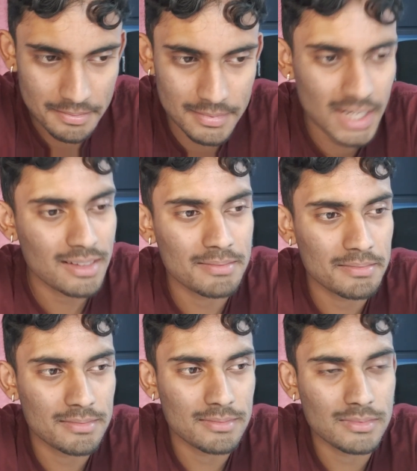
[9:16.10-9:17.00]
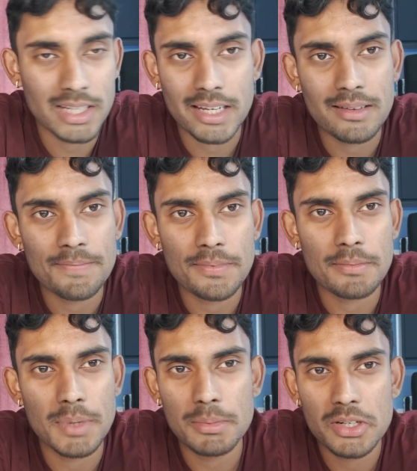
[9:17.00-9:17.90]
yeah, like
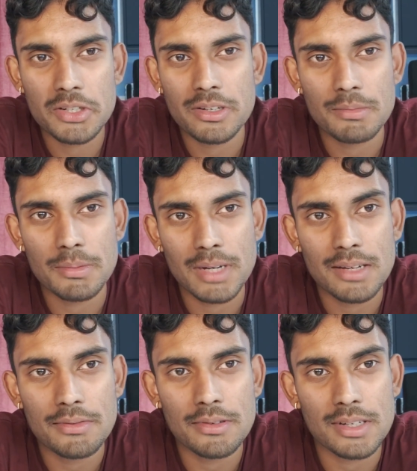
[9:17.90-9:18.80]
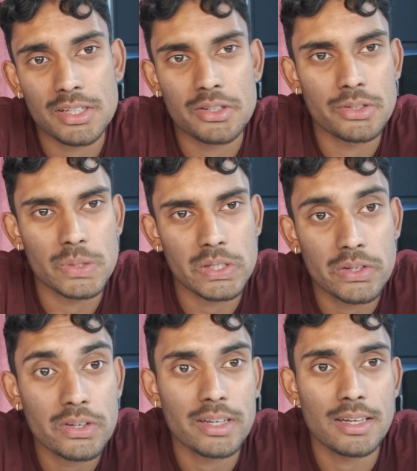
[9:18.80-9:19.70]
maybe you're trying to be mindful and you're doing
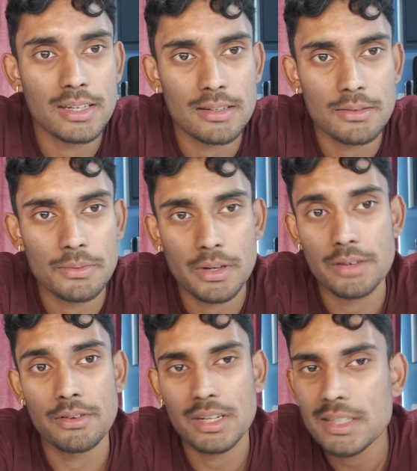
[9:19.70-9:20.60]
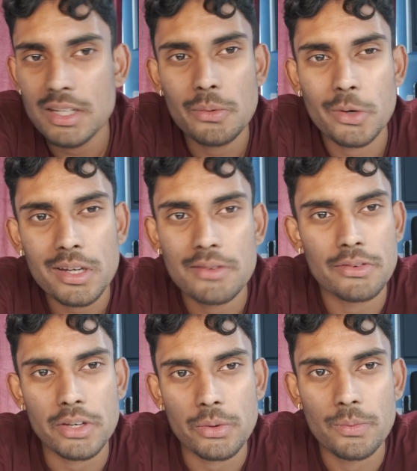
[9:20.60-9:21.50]
cooking and whatever, and it's not working
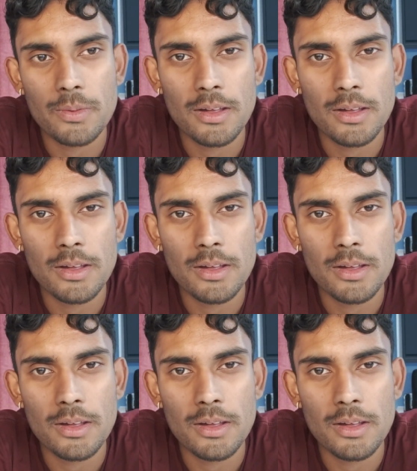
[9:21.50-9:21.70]
for you.